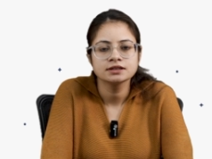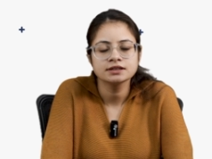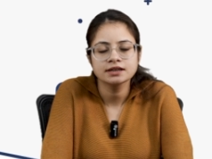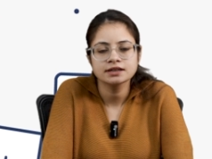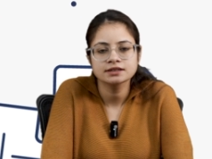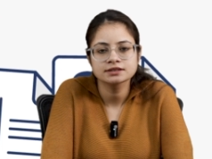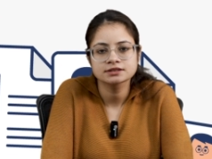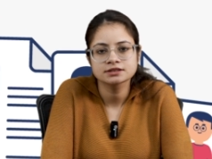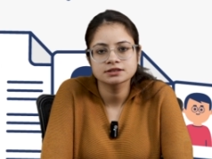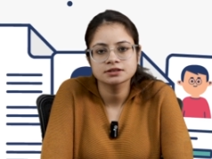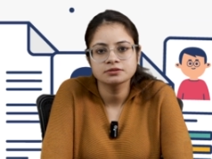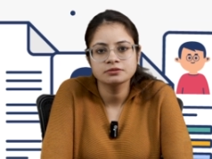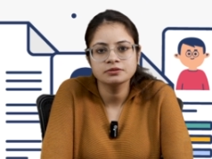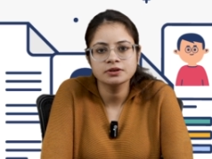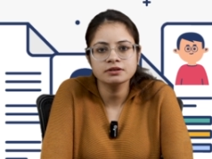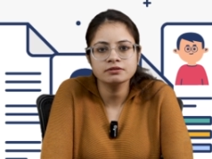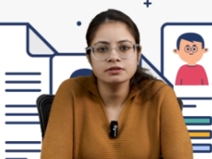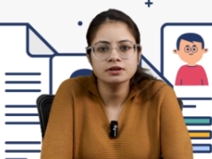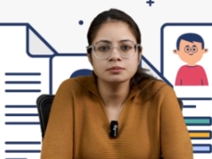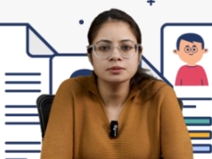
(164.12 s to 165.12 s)
Yes,
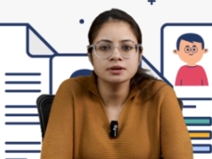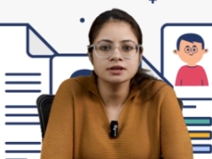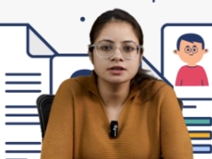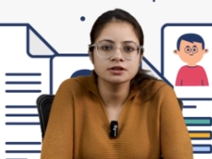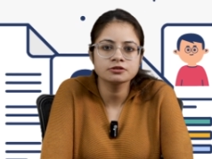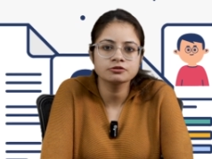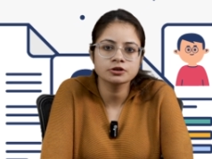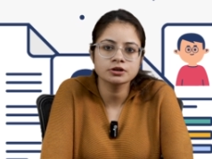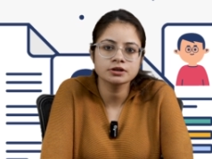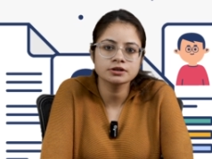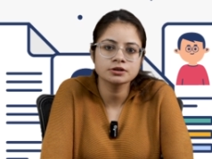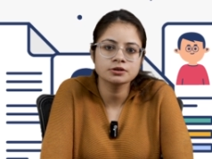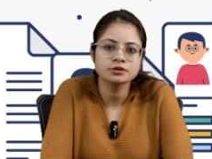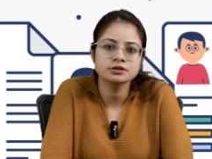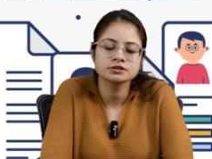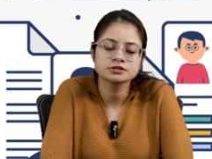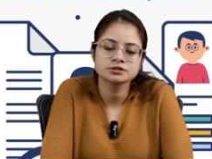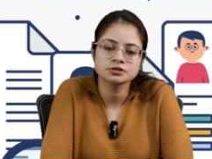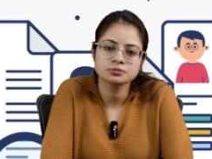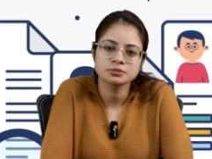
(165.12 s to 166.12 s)
we will be reviewing your
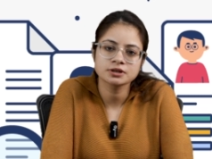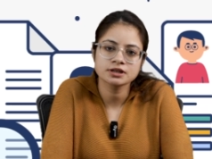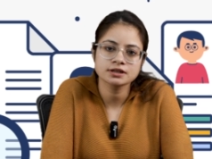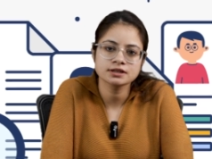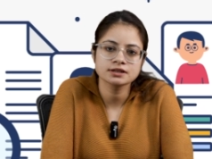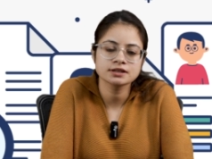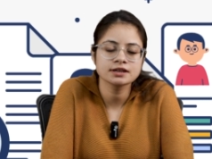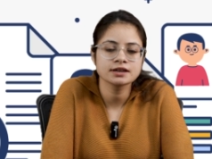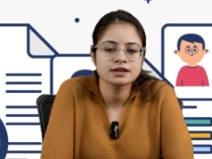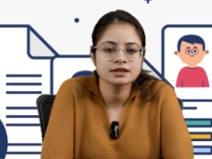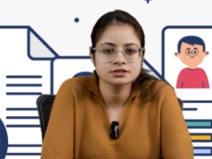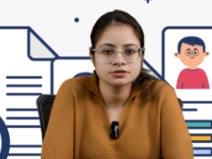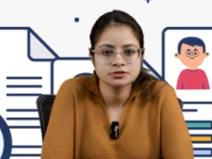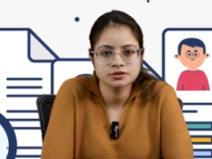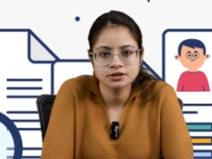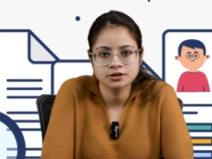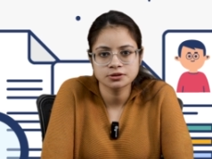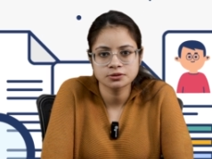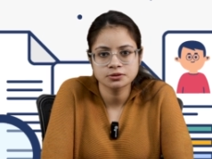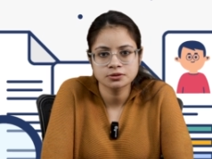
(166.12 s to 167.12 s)
resume in the next
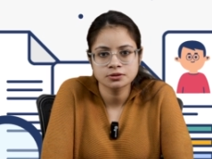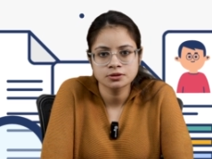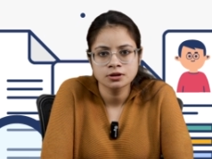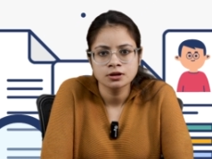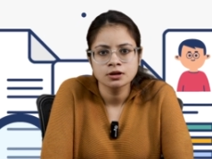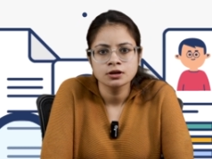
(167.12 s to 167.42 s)
video.